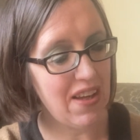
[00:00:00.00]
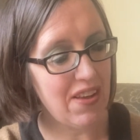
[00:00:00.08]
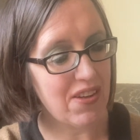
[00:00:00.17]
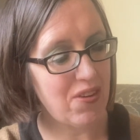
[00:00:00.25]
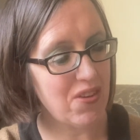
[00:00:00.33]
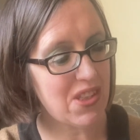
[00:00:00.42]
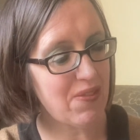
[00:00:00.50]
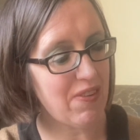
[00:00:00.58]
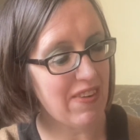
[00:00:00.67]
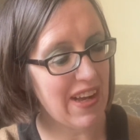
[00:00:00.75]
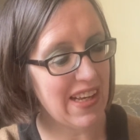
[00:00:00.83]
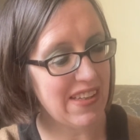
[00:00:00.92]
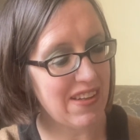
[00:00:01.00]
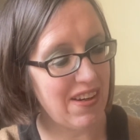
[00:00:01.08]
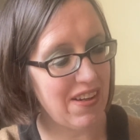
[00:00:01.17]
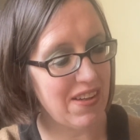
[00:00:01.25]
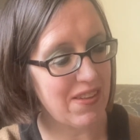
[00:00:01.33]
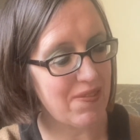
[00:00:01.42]
The courtship of Anne
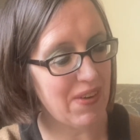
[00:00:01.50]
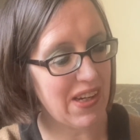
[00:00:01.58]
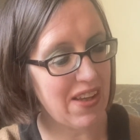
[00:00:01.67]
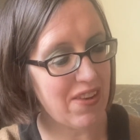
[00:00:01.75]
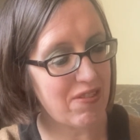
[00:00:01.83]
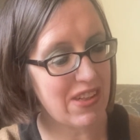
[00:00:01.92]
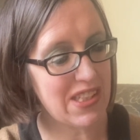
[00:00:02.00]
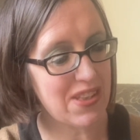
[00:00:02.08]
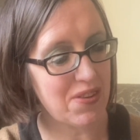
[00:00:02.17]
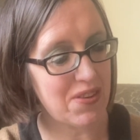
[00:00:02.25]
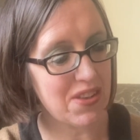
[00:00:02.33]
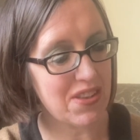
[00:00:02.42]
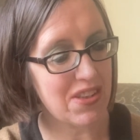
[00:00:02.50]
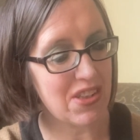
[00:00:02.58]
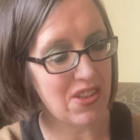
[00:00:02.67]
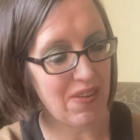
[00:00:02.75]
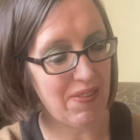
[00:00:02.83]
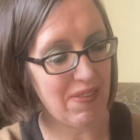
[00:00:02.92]
Garland by her three suitors, the
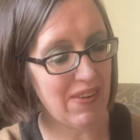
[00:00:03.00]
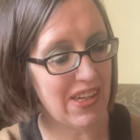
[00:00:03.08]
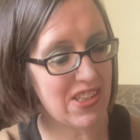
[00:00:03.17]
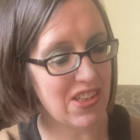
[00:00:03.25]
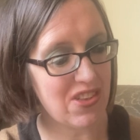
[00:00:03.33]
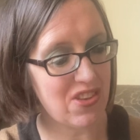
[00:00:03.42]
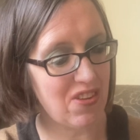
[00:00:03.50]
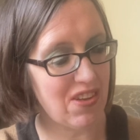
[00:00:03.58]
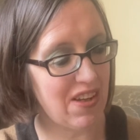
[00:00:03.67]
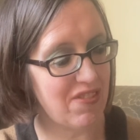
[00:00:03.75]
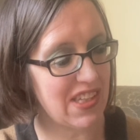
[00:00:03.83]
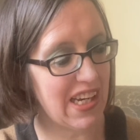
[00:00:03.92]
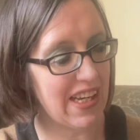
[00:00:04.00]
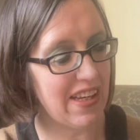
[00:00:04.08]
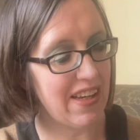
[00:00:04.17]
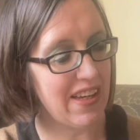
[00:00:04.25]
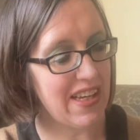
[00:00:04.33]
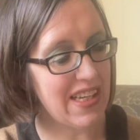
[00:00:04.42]
Trumpet Major, John Loveday,